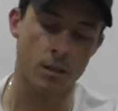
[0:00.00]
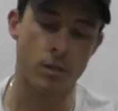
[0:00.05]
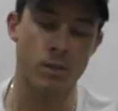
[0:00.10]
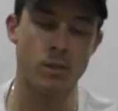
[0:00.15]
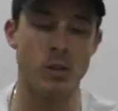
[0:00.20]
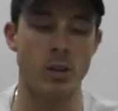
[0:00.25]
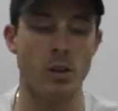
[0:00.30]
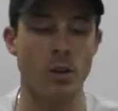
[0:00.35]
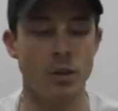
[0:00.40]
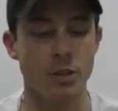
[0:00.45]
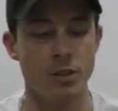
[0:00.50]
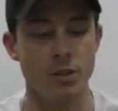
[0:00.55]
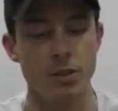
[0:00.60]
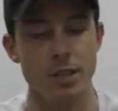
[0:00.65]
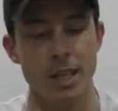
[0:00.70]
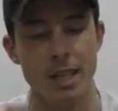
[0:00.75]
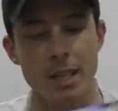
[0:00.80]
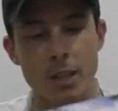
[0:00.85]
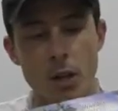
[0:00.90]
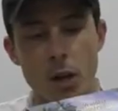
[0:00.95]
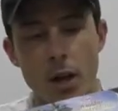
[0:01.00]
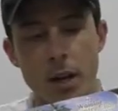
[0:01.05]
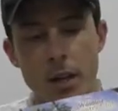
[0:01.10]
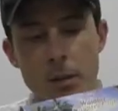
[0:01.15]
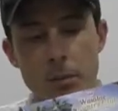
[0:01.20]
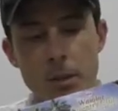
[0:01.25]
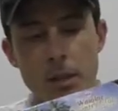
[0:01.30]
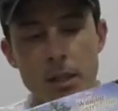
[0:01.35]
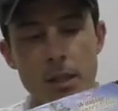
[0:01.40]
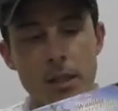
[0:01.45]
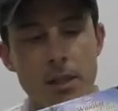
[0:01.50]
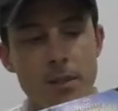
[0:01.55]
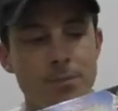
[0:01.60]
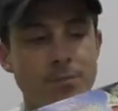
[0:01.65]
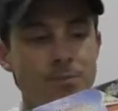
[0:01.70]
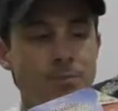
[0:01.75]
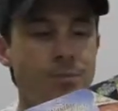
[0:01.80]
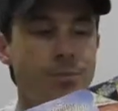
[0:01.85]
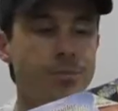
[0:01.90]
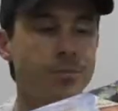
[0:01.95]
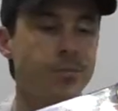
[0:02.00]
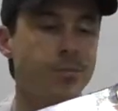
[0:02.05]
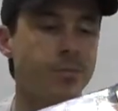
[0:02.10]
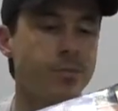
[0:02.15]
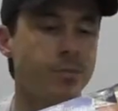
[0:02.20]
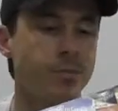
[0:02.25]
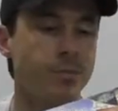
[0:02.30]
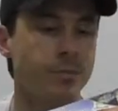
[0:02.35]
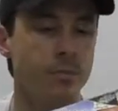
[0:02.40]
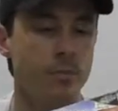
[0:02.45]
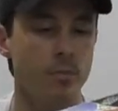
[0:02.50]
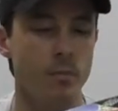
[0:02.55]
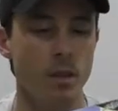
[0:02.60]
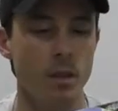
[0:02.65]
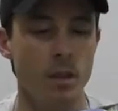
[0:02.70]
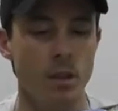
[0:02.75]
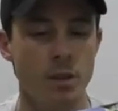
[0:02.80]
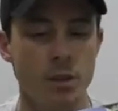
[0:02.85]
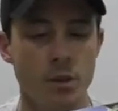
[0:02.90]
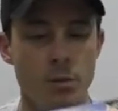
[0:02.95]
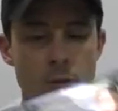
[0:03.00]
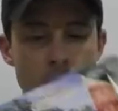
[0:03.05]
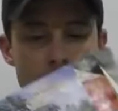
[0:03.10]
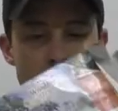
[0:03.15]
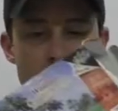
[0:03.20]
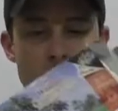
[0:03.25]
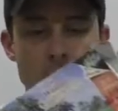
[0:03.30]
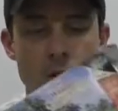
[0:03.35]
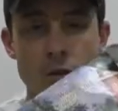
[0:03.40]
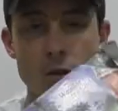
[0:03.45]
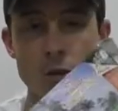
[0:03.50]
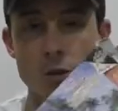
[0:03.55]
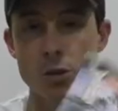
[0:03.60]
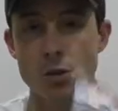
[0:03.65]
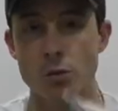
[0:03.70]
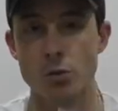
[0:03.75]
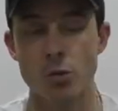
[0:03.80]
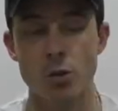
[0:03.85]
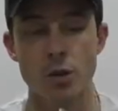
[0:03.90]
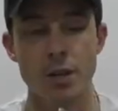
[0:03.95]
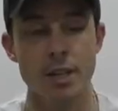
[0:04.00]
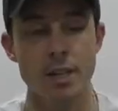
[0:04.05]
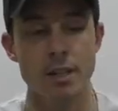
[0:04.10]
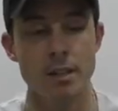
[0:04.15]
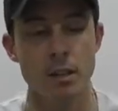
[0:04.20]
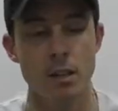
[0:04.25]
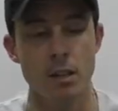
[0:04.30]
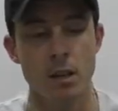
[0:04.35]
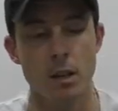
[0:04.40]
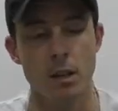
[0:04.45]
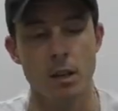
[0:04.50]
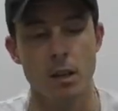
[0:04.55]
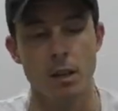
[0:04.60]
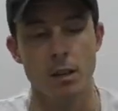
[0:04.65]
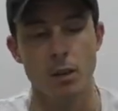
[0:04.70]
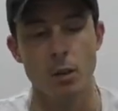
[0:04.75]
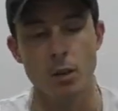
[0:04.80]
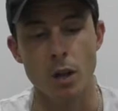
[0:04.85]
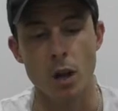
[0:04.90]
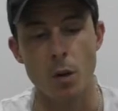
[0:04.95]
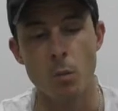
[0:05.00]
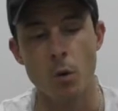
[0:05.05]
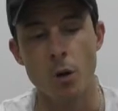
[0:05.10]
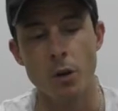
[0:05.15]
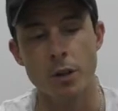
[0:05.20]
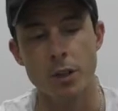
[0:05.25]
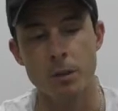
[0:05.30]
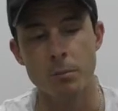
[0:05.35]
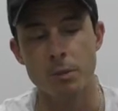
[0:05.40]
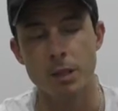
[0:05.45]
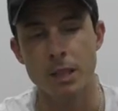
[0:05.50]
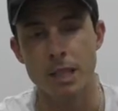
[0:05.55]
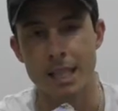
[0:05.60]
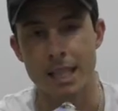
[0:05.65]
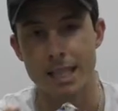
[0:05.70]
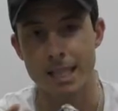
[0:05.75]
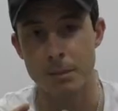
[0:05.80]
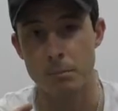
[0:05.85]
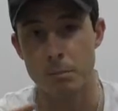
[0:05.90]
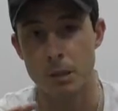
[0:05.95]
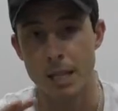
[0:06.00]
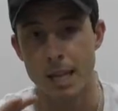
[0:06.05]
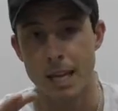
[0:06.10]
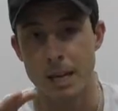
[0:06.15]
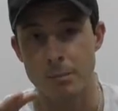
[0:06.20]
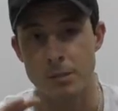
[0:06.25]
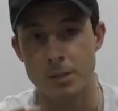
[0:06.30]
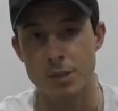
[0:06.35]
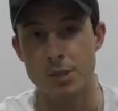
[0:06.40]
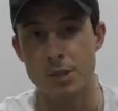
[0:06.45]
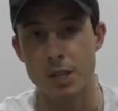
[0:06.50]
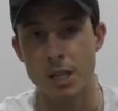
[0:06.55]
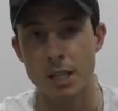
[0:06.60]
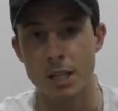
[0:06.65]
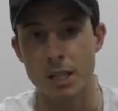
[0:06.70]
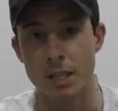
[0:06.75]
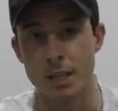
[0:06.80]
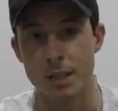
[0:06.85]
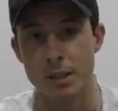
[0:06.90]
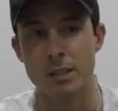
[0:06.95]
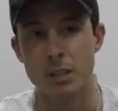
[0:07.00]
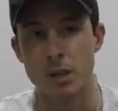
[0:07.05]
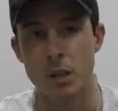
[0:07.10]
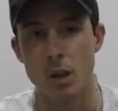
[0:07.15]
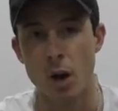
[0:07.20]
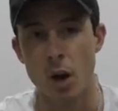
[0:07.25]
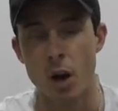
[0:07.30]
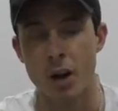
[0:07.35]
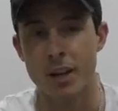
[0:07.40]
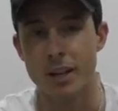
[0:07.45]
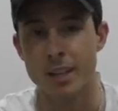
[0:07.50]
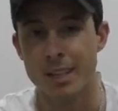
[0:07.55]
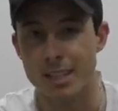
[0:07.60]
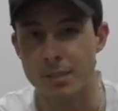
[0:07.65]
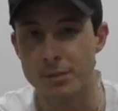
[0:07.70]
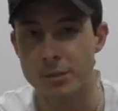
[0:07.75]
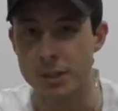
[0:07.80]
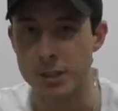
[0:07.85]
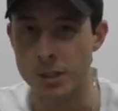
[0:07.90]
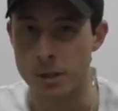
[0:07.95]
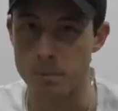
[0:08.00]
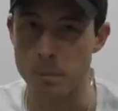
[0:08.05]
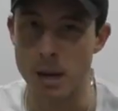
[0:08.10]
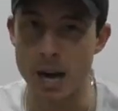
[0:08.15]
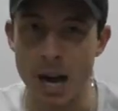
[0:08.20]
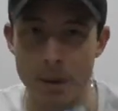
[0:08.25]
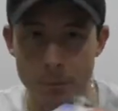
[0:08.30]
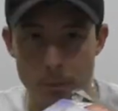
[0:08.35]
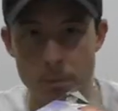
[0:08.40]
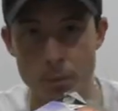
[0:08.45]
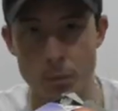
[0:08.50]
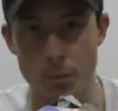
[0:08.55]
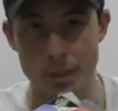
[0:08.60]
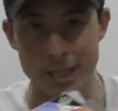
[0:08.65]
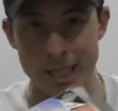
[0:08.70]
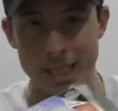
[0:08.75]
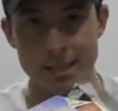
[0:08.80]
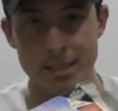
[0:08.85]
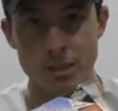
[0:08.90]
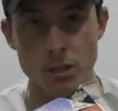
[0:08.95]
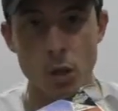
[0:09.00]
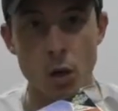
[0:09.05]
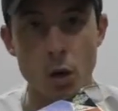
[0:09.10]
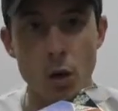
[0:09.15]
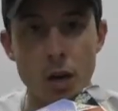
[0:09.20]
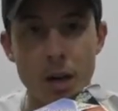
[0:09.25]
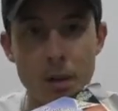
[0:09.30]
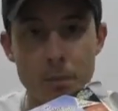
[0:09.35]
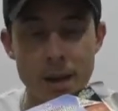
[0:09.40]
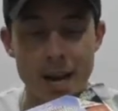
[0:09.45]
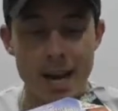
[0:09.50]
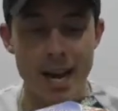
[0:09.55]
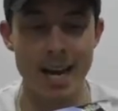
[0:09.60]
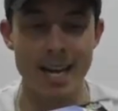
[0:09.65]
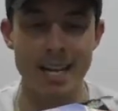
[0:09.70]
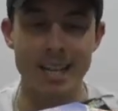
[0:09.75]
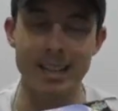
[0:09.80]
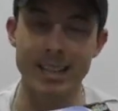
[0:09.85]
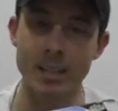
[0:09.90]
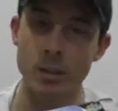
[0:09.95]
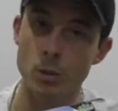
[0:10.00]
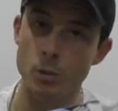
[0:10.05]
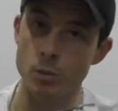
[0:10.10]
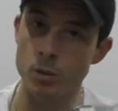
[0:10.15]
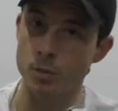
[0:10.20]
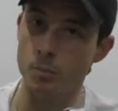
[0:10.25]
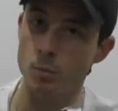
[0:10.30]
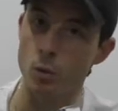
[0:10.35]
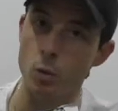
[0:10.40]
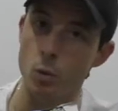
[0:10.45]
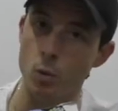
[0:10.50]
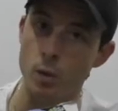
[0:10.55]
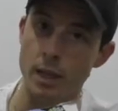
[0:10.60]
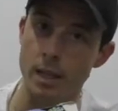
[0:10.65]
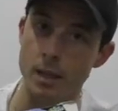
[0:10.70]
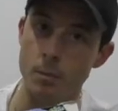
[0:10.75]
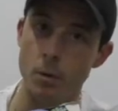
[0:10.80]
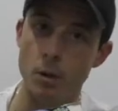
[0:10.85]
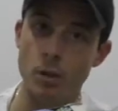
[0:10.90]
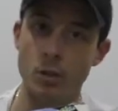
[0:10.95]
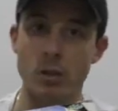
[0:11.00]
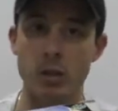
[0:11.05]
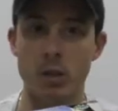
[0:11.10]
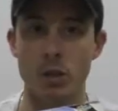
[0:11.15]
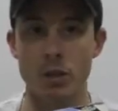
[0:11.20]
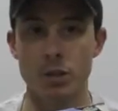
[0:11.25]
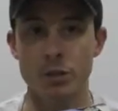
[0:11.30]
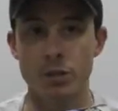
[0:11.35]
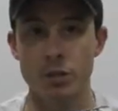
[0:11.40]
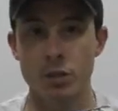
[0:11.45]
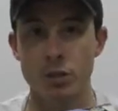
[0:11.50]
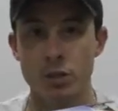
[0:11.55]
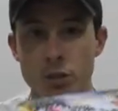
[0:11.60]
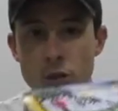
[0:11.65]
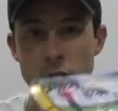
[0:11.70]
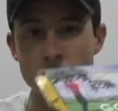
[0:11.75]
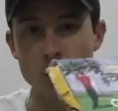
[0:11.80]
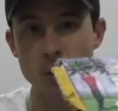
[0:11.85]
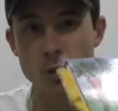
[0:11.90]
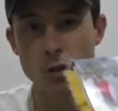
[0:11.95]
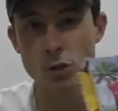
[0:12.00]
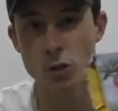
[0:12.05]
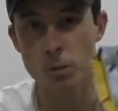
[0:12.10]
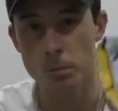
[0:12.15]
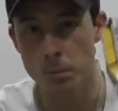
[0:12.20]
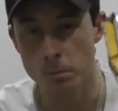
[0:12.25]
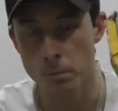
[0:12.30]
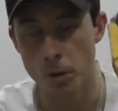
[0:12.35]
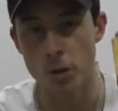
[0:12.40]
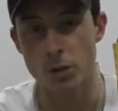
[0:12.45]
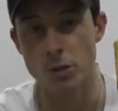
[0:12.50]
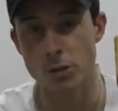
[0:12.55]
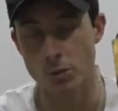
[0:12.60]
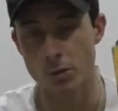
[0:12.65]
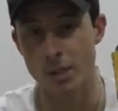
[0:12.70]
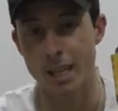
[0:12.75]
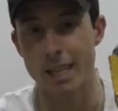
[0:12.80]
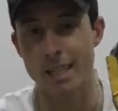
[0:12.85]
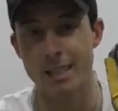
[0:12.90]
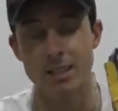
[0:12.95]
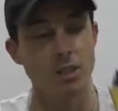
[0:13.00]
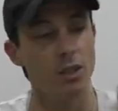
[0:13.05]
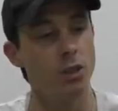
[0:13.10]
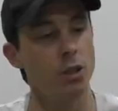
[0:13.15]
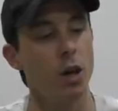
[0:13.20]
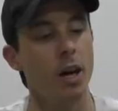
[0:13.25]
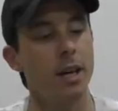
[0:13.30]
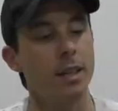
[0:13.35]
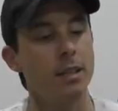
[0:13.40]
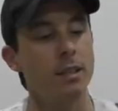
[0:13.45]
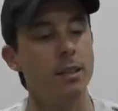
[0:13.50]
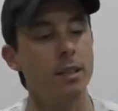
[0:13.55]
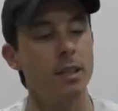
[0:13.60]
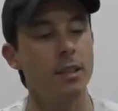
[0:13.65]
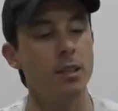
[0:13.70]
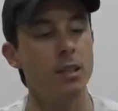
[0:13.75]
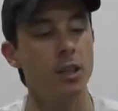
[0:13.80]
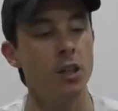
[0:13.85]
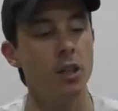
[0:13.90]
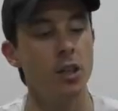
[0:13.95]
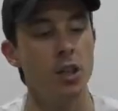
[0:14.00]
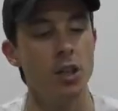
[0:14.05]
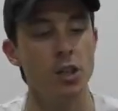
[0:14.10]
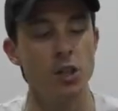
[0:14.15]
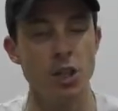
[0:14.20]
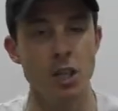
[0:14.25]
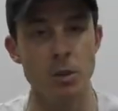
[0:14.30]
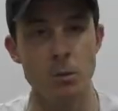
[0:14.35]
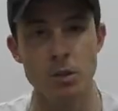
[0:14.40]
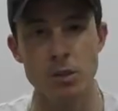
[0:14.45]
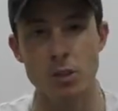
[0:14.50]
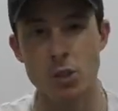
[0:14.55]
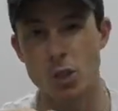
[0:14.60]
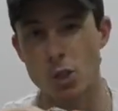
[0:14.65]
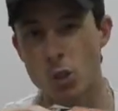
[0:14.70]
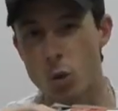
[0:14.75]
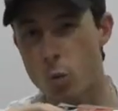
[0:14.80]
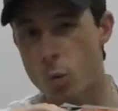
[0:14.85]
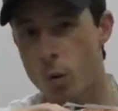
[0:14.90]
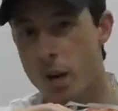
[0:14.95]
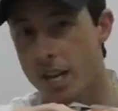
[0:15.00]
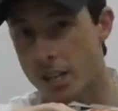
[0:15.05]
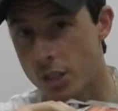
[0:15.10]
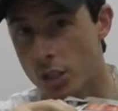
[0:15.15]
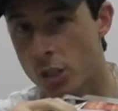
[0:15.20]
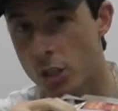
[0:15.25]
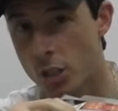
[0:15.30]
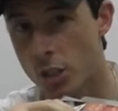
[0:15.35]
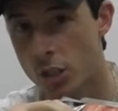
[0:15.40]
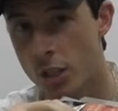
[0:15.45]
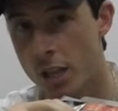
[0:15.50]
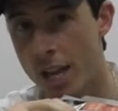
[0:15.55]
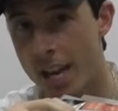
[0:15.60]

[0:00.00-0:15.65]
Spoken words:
So second item here that was destroyed. Look, I won't completely blame the seller. I lived in an apartment building at the time that had little small letterbox slots. So the stupid postal lady decided that she would squish